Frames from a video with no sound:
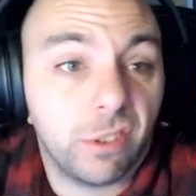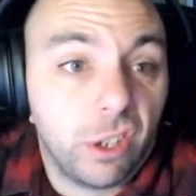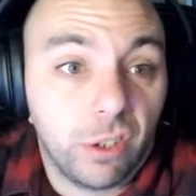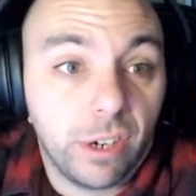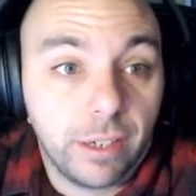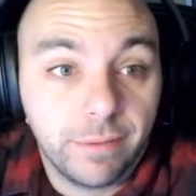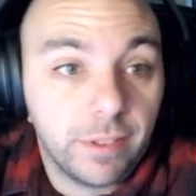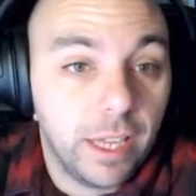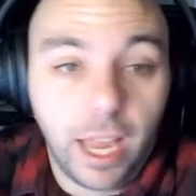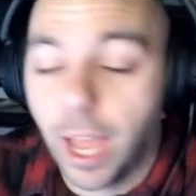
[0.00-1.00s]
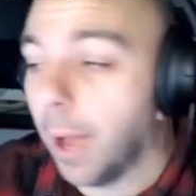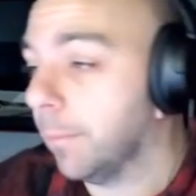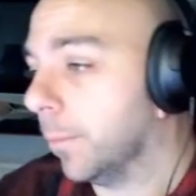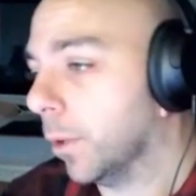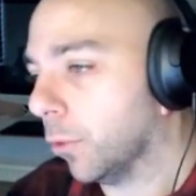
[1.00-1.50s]
colour it.
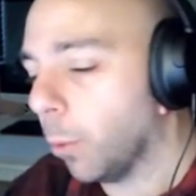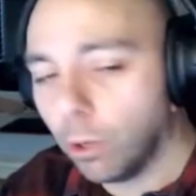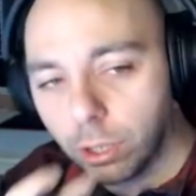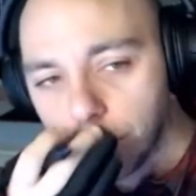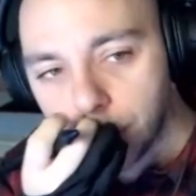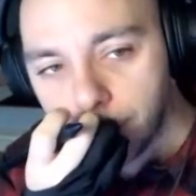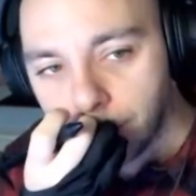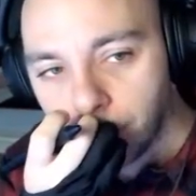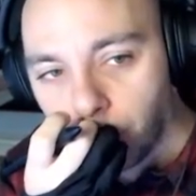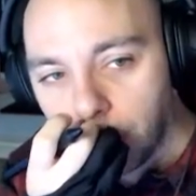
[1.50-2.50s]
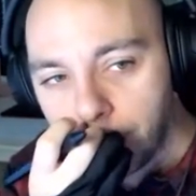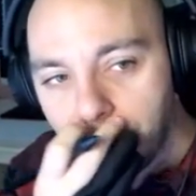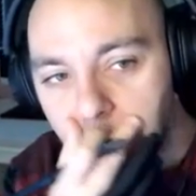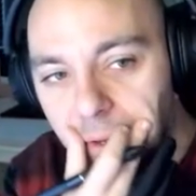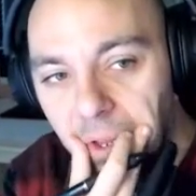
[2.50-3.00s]
Um, so what colour should Molly
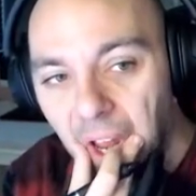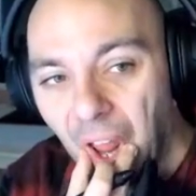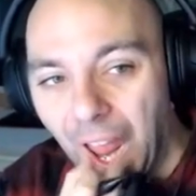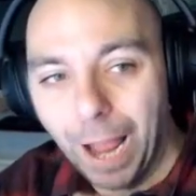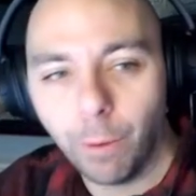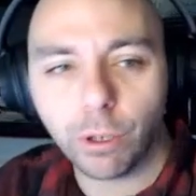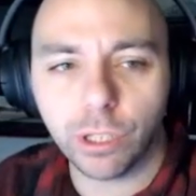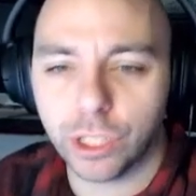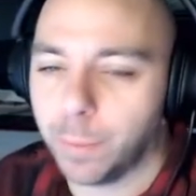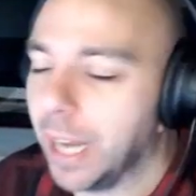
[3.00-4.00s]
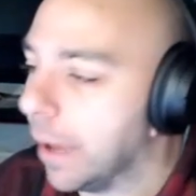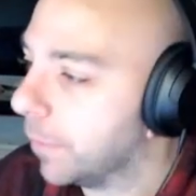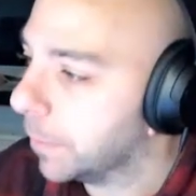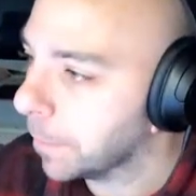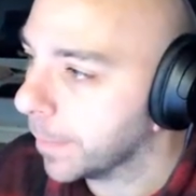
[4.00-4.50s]
be? What colour should we have?
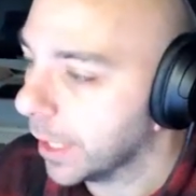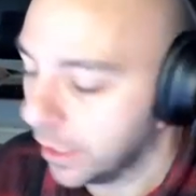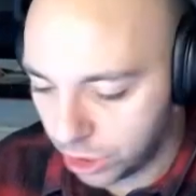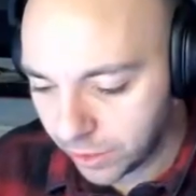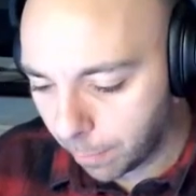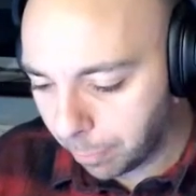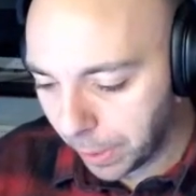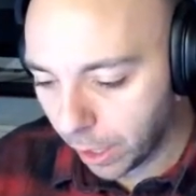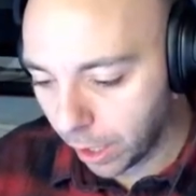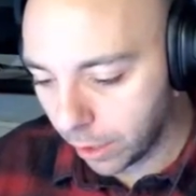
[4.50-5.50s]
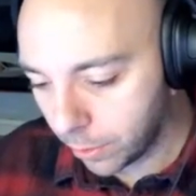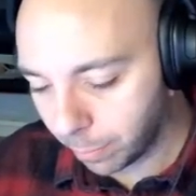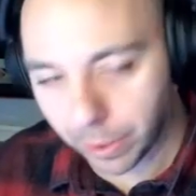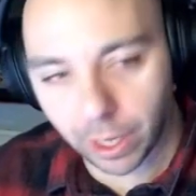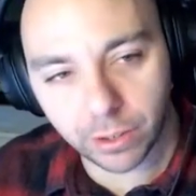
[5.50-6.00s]
She's a bird,
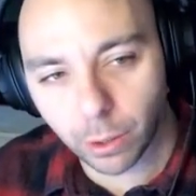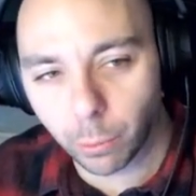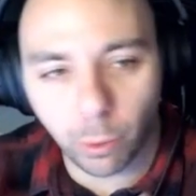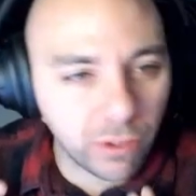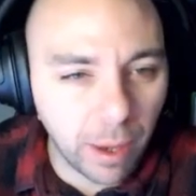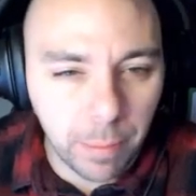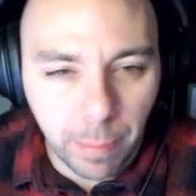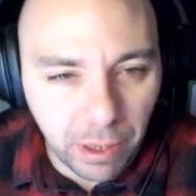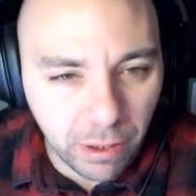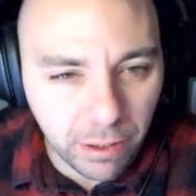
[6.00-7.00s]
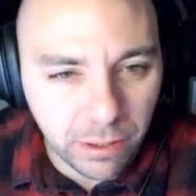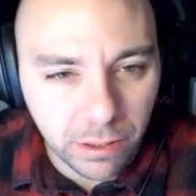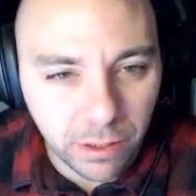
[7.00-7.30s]
but I don't know what type of bird.